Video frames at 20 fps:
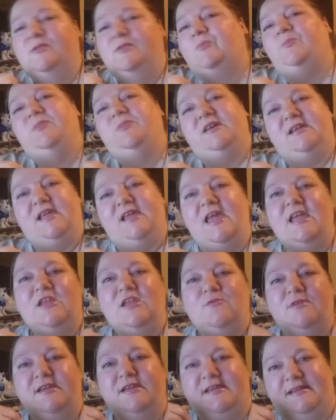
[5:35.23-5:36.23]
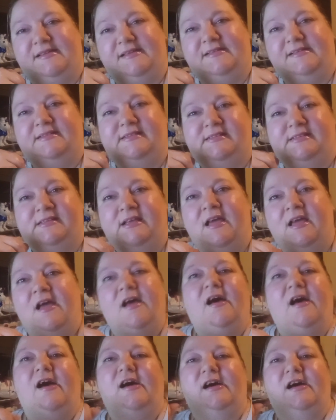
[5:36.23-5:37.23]
But anyways,
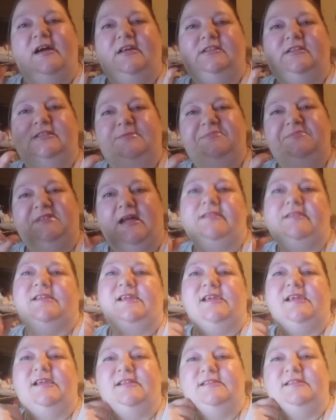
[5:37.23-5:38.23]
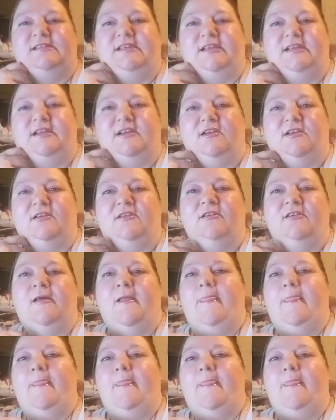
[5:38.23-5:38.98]
uh, clips at the end here.